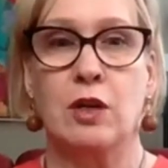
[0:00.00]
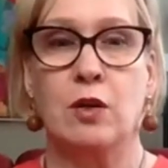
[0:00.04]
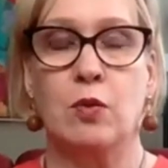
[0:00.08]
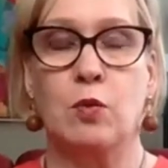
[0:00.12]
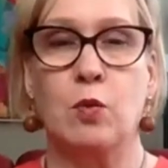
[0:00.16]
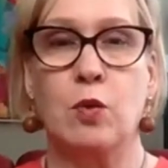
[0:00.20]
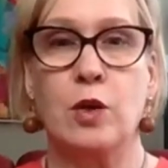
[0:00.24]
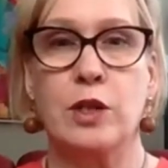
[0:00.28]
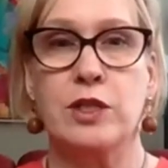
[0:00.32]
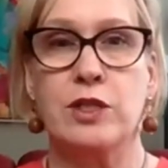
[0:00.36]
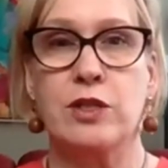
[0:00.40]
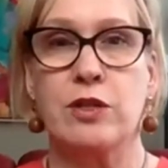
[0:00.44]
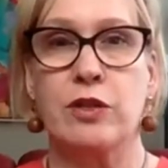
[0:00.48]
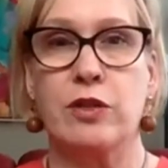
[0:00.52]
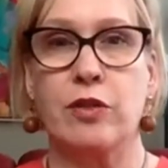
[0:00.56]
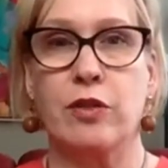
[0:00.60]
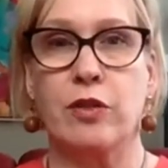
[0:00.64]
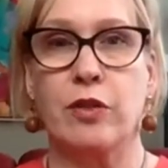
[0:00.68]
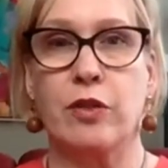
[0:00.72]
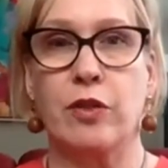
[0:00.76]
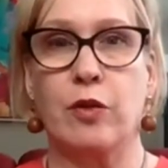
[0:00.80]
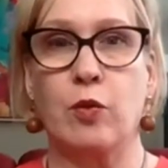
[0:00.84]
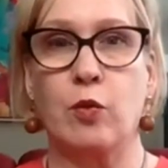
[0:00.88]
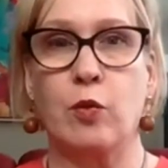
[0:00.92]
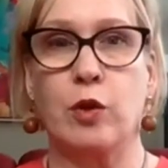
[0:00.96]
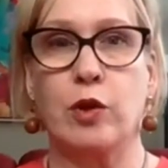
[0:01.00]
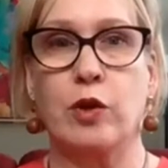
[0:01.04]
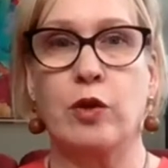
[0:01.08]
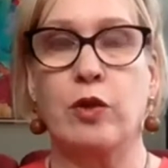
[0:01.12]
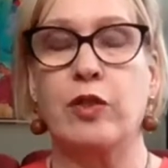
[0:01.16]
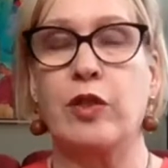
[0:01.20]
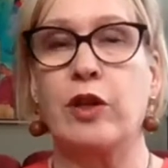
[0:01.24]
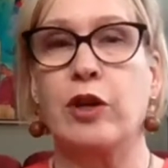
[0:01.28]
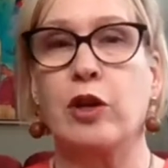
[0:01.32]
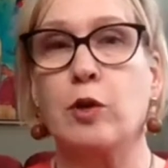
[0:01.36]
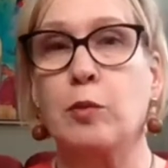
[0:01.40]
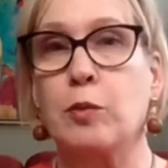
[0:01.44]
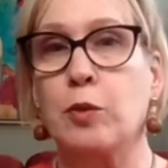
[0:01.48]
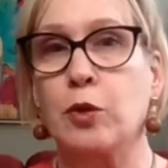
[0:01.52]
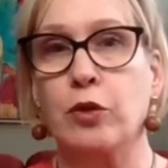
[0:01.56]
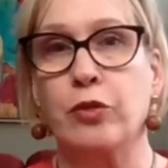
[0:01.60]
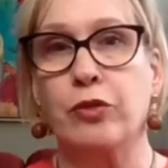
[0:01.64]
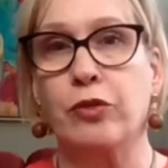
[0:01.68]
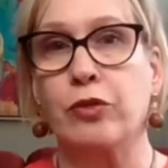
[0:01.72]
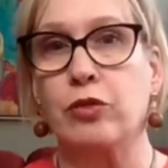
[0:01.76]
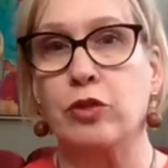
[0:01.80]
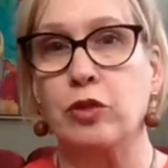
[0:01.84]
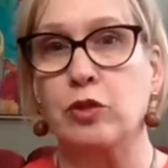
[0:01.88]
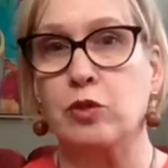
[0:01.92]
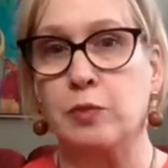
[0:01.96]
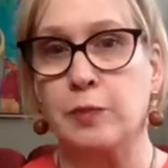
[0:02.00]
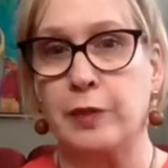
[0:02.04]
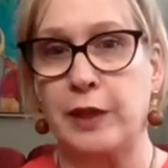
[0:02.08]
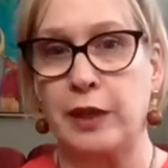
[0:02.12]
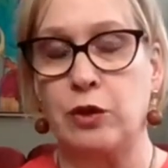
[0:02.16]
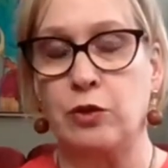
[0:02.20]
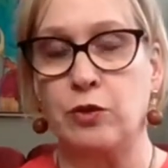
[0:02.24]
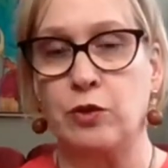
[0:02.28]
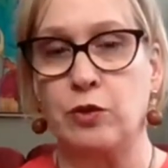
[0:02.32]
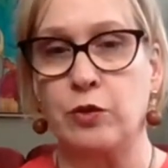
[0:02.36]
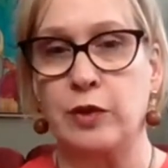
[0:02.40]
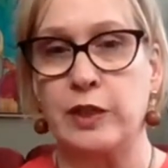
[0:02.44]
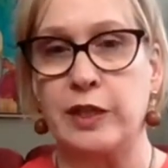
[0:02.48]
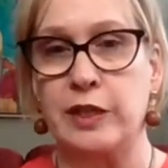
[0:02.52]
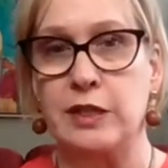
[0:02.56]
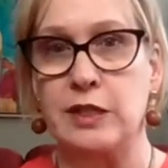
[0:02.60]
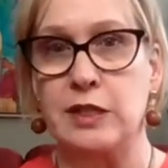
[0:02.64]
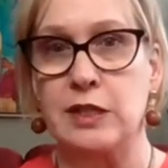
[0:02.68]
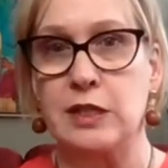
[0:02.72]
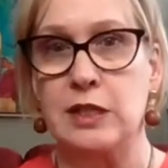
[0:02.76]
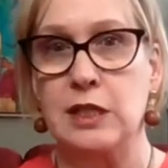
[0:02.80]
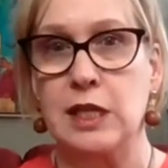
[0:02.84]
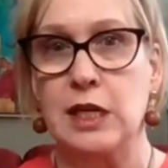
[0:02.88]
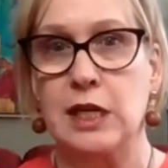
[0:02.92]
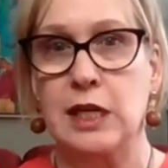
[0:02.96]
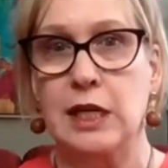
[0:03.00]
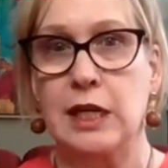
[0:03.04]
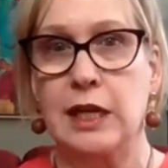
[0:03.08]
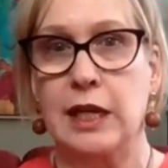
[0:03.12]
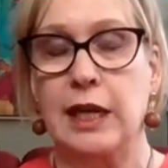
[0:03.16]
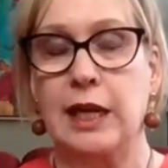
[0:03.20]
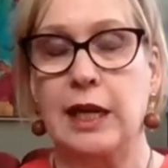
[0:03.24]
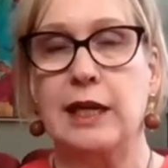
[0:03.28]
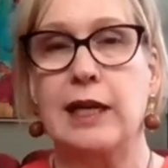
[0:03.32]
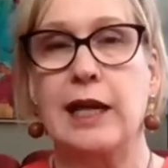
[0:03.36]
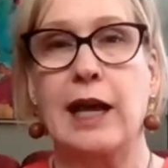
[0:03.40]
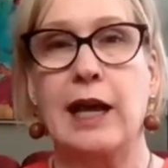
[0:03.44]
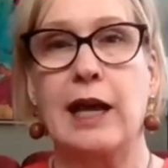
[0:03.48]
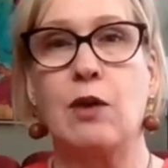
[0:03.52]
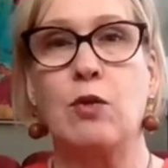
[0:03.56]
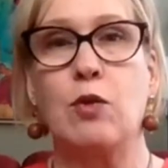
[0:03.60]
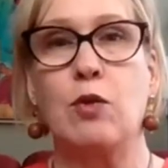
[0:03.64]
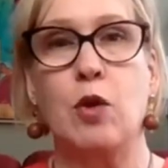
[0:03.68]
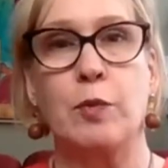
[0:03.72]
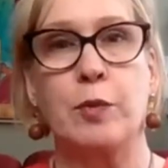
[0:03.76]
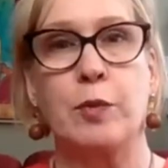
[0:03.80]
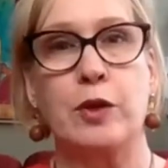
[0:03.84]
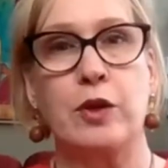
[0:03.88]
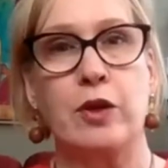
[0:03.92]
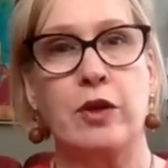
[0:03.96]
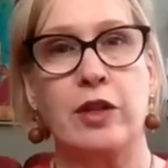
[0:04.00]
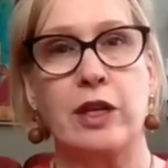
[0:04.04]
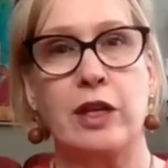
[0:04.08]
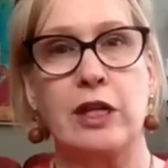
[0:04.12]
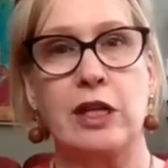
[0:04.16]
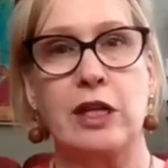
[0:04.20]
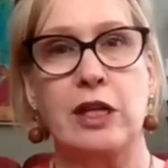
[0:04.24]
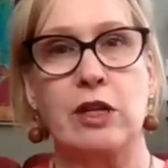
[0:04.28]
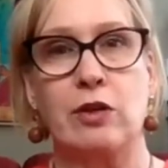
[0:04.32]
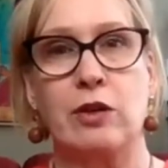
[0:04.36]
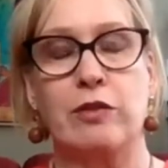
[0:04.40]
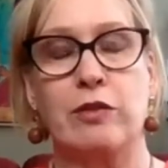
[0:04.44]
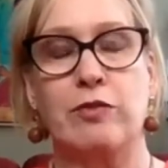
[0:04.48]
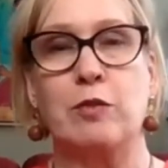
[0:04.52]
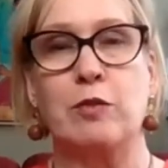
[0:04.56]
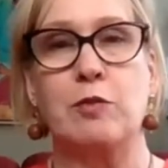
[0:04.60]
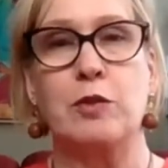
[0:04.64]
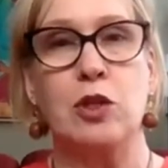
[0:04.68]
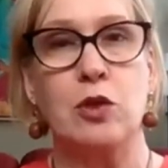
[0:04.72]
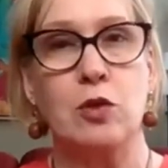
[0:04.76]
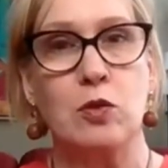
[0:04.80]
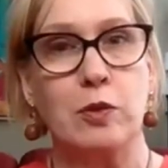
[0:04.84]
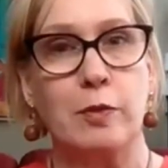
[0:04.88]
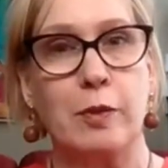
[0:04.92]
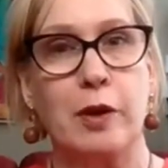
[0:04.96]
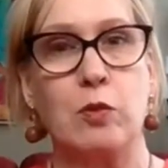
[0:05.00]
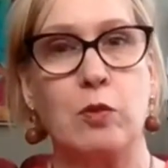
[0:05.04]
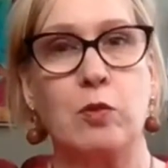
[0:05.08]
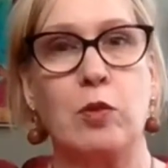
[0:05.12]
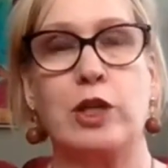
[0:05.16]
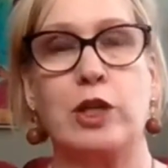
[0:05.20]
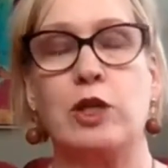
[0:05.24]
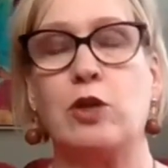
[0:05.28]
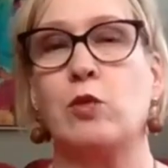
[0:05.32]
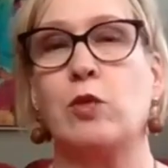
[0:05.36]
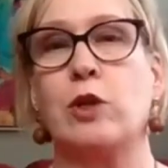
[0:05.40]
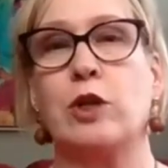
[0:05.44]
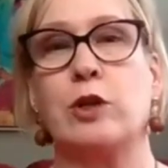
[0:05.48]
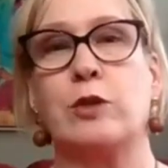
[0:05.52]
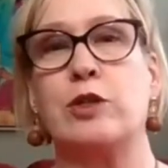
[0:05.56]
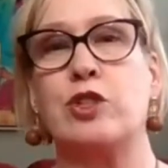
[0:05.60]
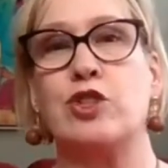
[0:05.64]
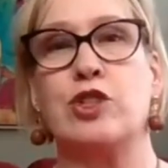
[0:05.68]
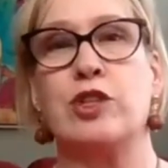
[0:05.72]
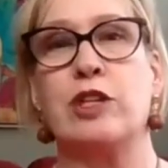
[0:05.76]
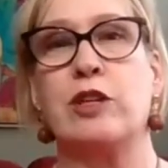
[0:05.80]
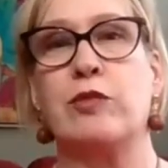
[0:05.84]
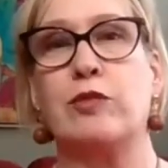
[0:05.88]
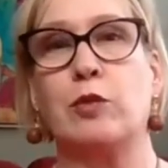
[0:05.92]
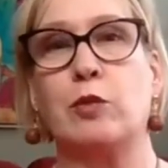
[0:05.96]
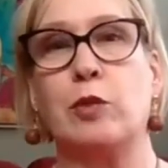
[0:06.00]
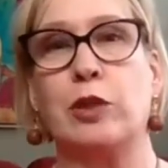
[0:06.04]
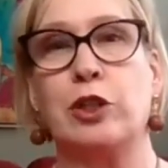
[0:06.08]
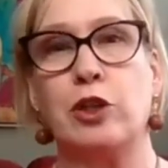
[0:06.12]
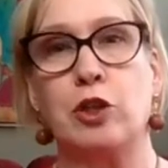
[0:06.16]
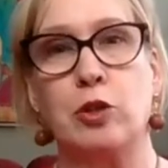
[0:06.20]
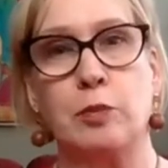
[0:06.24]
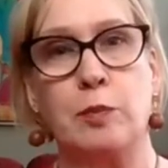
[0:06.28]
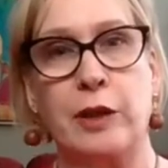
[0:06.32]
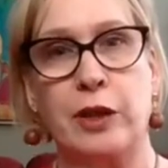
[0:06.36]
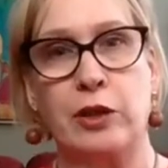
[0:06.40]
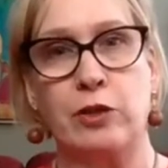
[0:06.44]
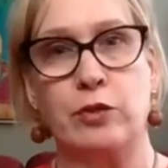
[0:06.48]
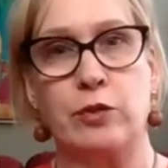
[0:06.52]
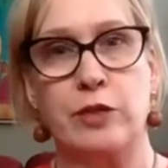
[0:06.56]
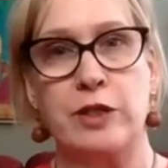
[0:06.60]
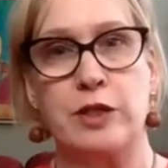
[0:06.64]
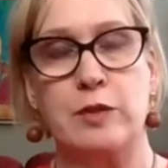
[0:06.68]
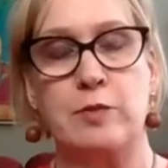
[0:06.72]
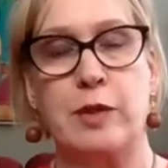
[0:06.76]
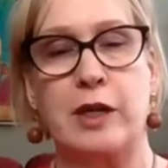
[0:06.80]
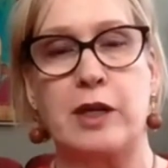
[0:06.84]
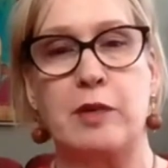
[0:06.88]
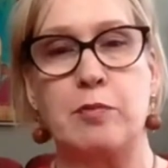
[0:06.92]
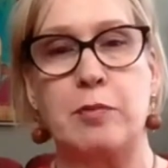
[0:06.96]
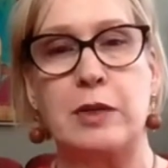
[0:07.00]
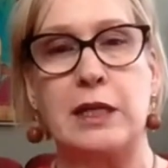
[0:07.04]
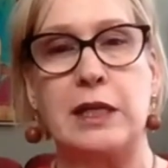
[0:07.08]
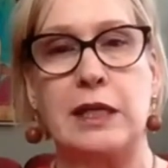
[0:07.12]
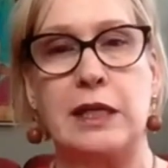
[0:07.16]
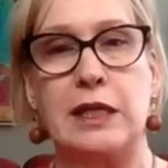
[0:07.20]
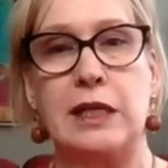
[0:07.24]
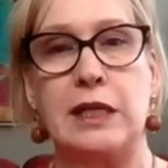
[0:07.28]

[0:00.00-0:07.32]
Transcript: what's what are their personal boundaries, and how open are they to hearing from you about what you want to achieve and what your boundaries might be.